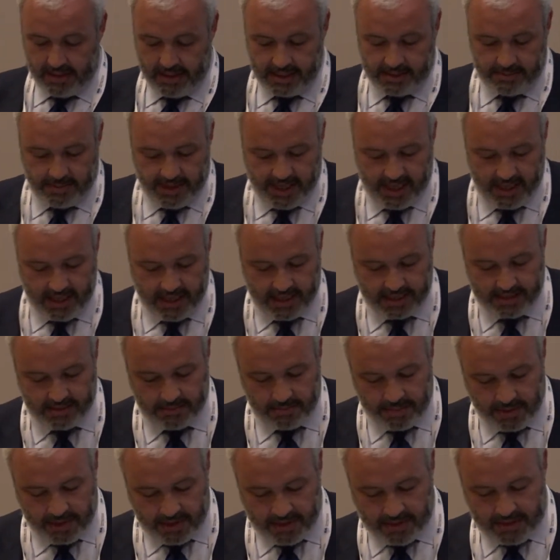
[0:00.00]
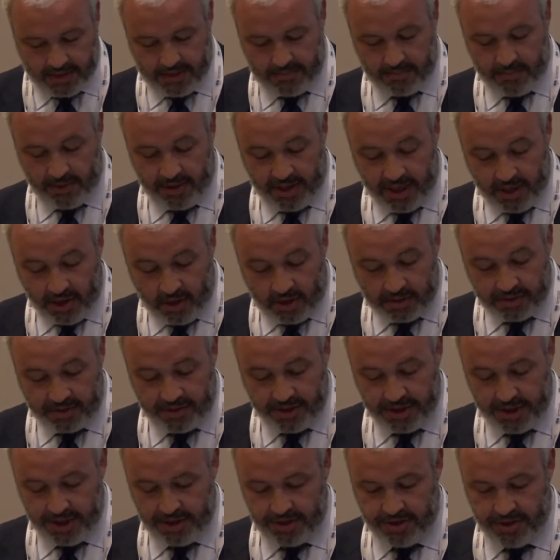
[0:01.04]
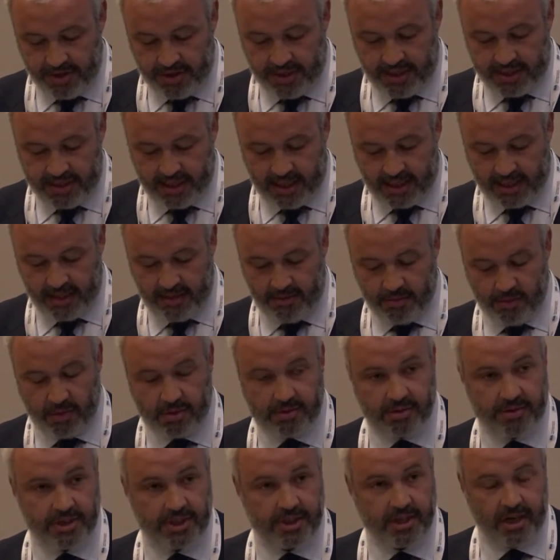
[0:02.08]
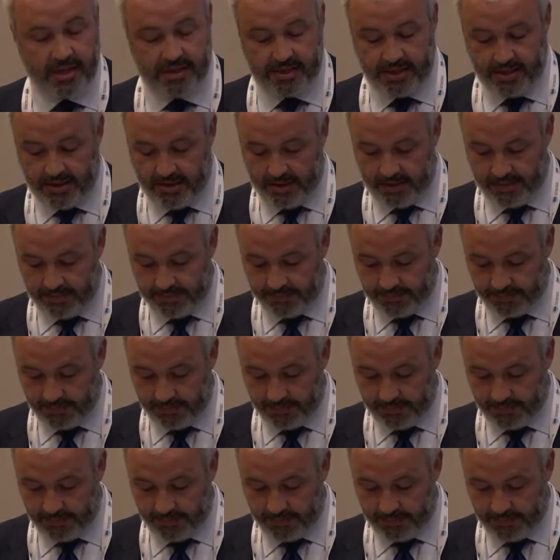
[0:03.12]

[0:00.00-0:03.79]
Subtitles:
Spain has a very long tradition in tackling water scarcity,